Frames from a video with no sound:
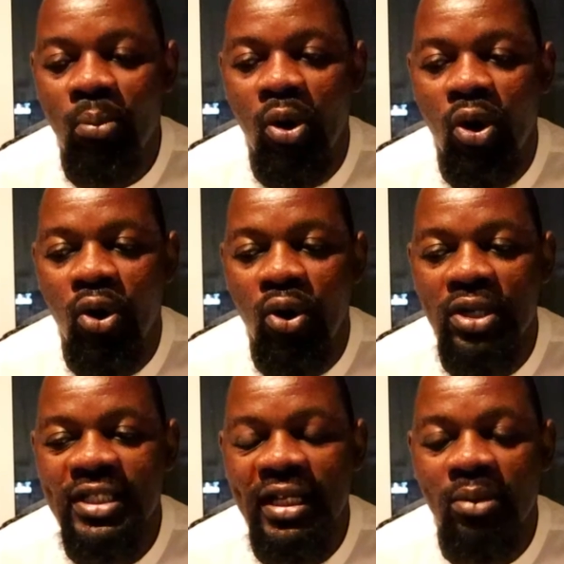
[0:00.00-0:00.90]

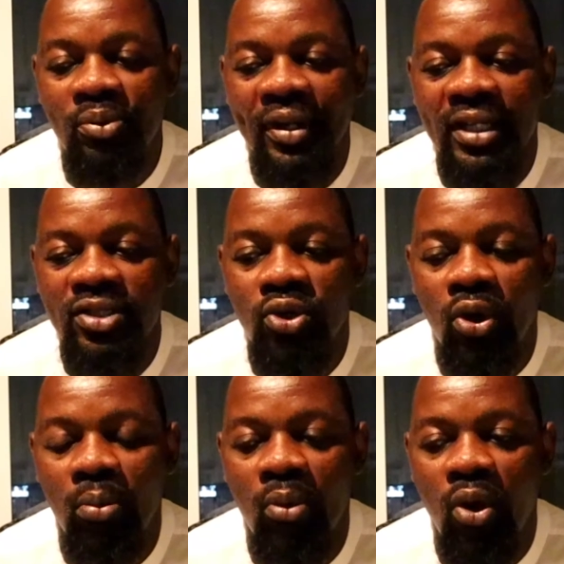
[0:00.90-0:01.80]
more celebrities
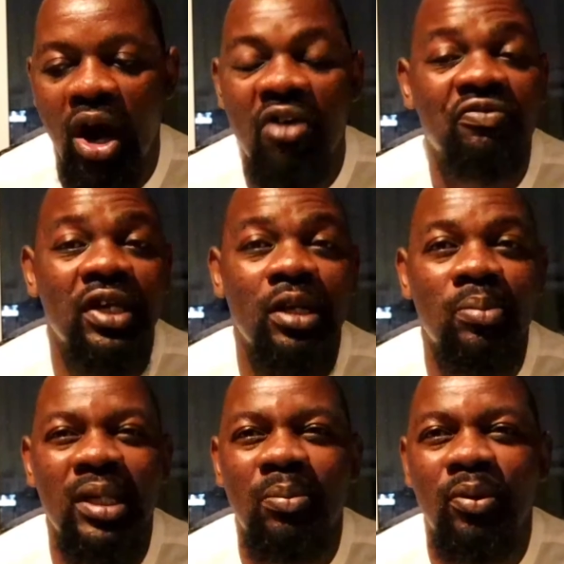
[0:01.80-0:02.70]
or more African
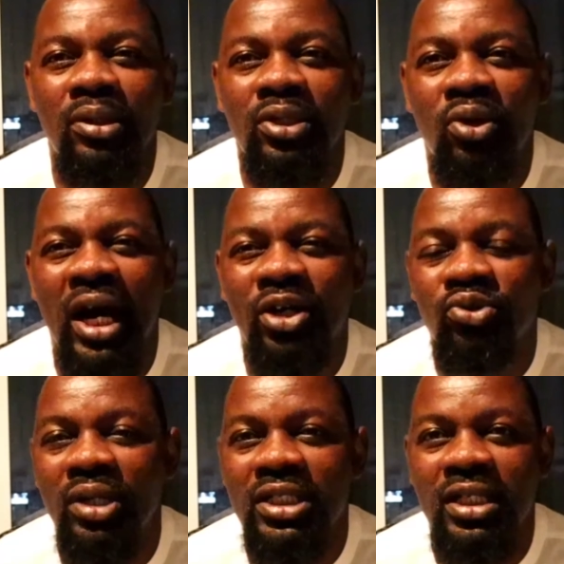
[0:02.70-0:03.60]
people, you know,
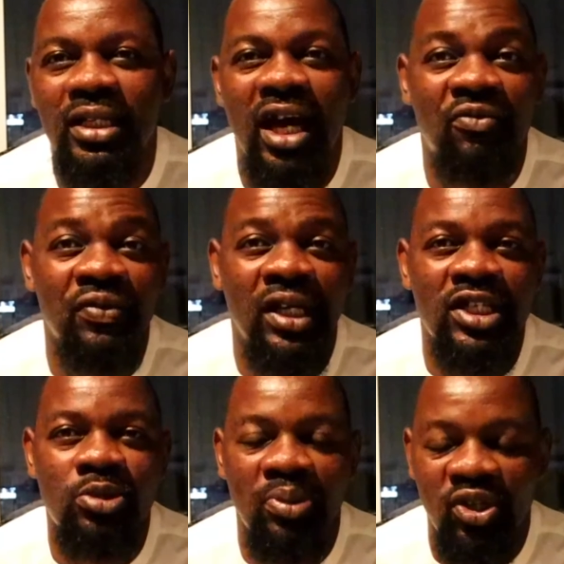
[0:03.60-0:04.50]
acknowledging the
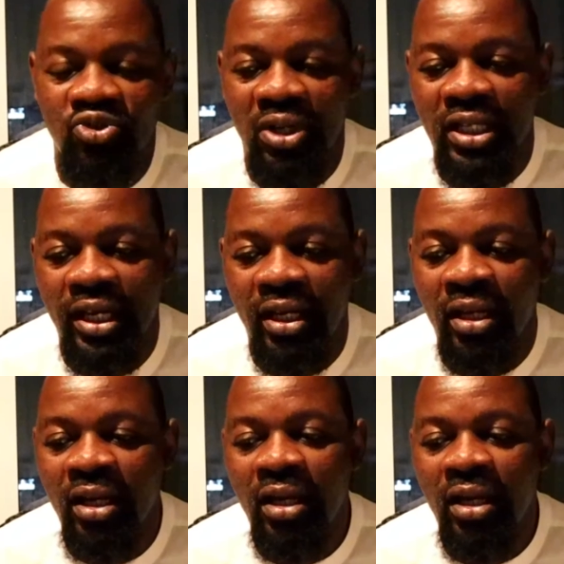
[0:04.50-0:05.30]
African spirituality,